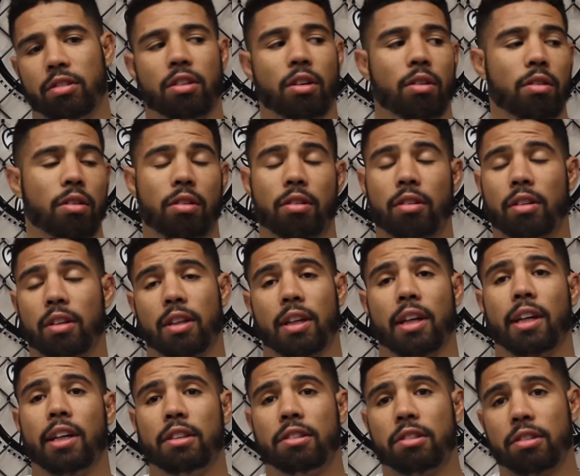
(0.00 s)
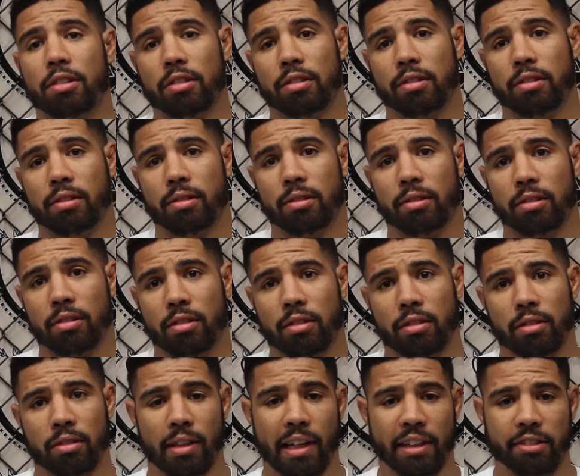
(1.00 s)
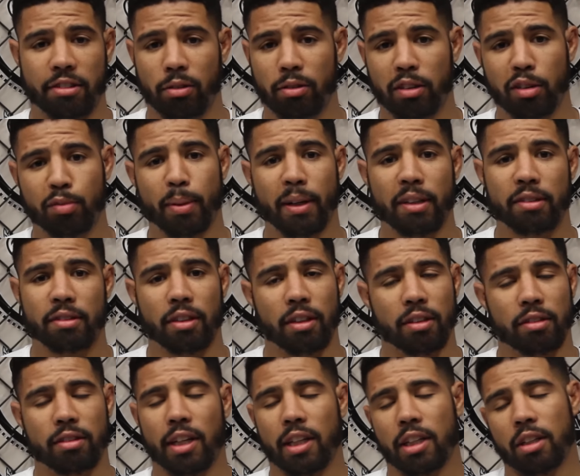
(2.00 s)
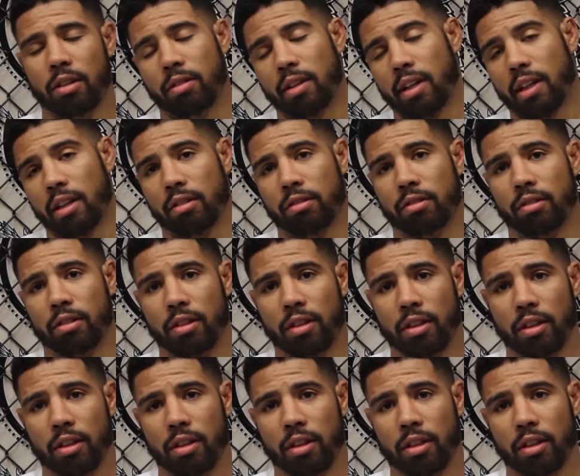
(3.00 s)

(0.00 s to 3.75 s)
don't go to the cage. That's the only place he could take you down.